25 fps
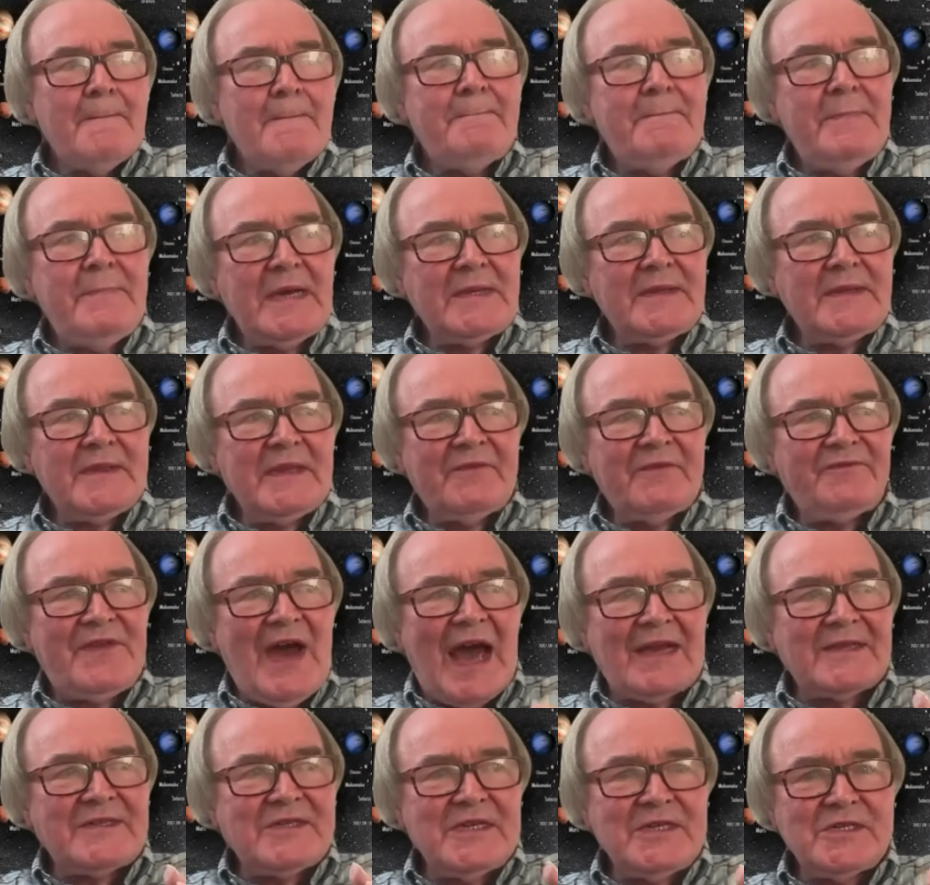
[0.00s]
But the
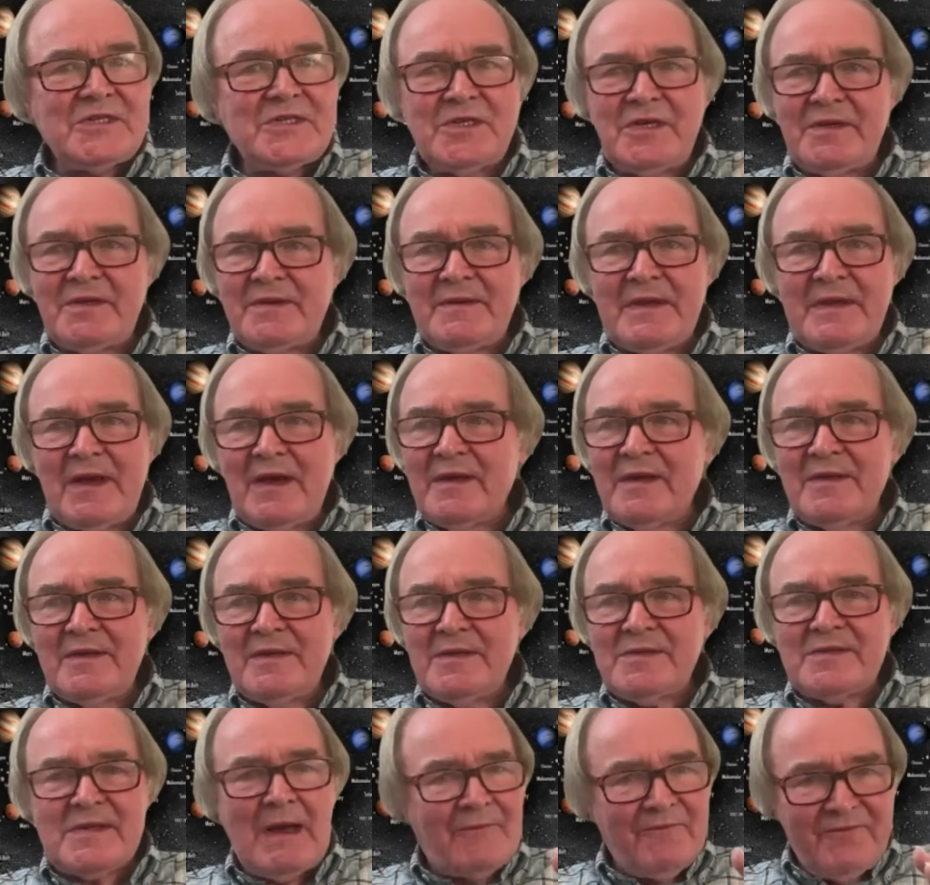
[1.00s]
fact is that
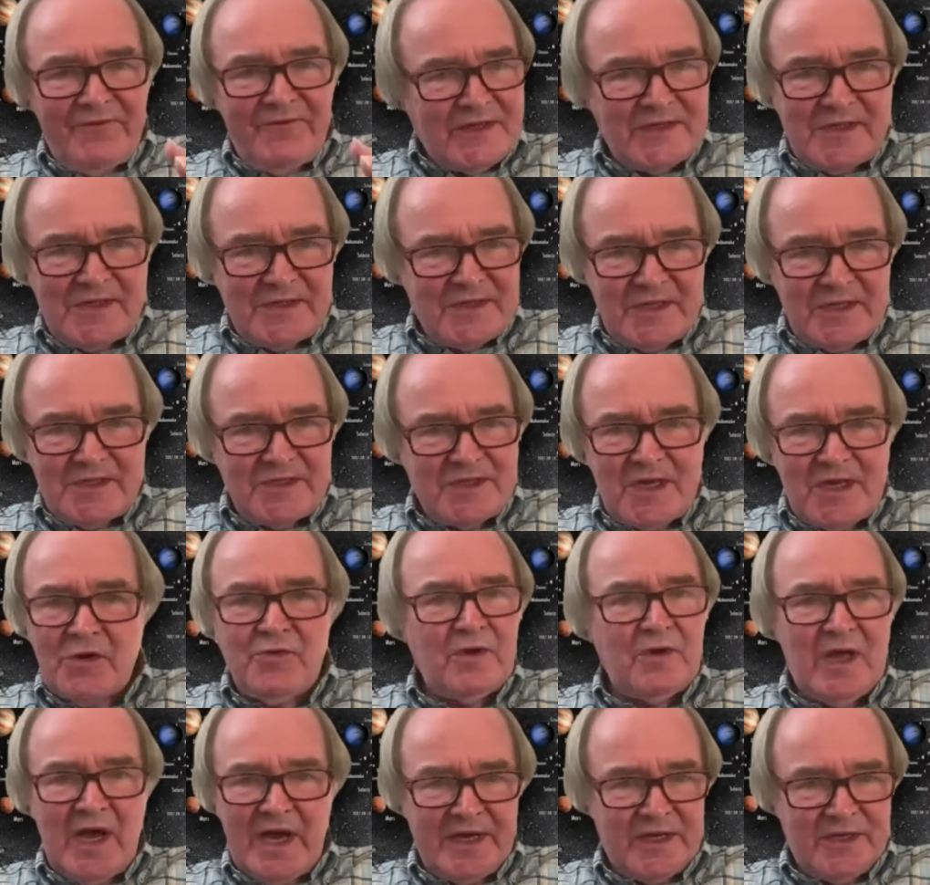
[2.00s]
some physicists
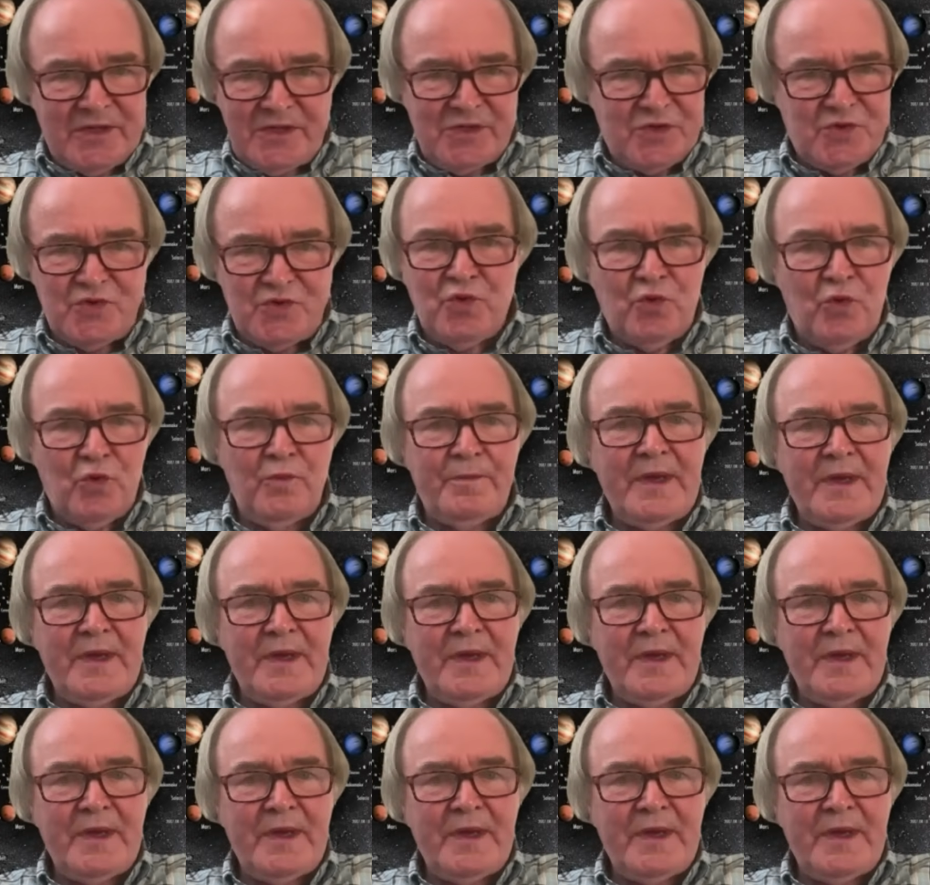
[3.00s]
don't like it at all,